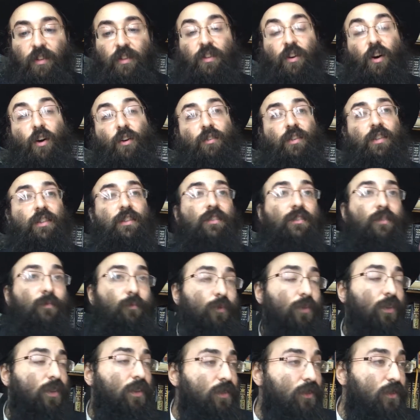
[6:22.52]
Only
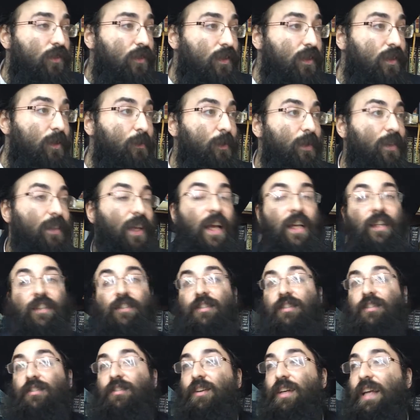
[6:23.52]
smuch and certain
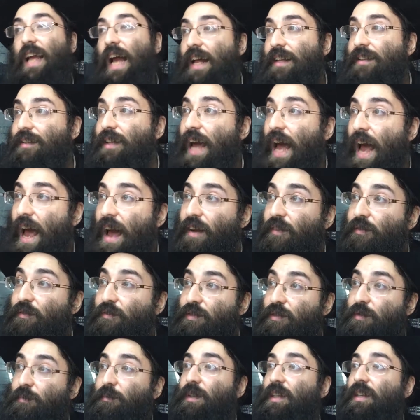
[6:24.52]
limitations, you have to have
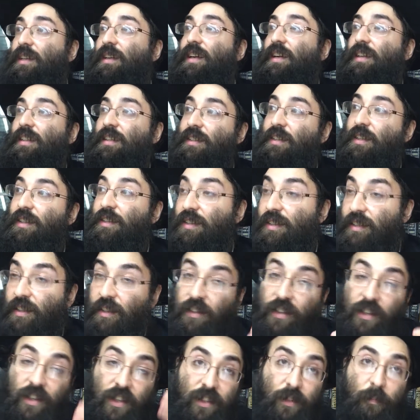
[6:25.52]
smicha,
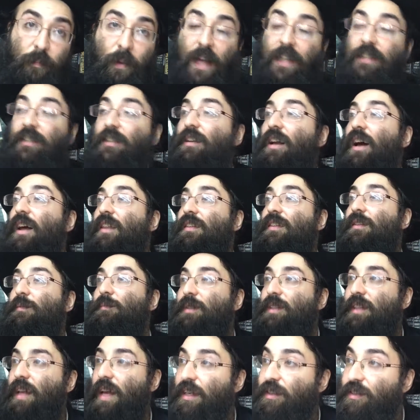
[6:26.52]
depends on other
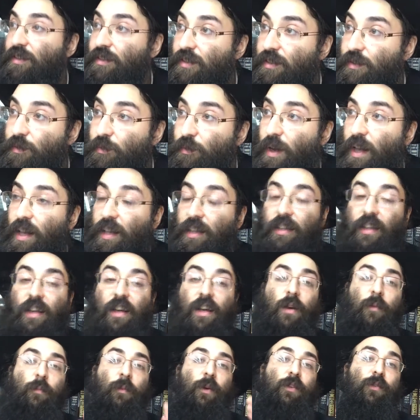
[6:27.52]
limitations as well,
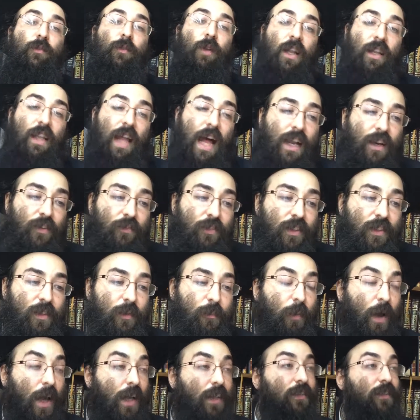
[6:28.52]
but a lot of it
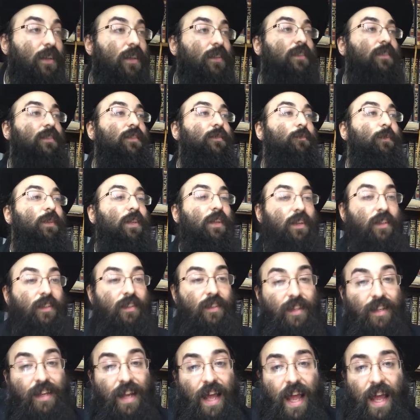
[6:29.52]
depends on the smicha.
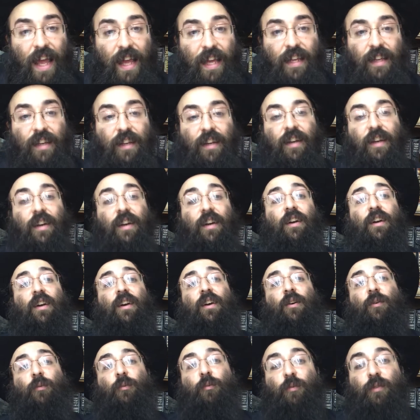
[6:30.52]
Today,
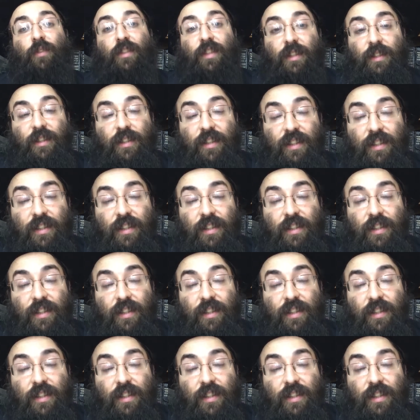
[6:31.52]
the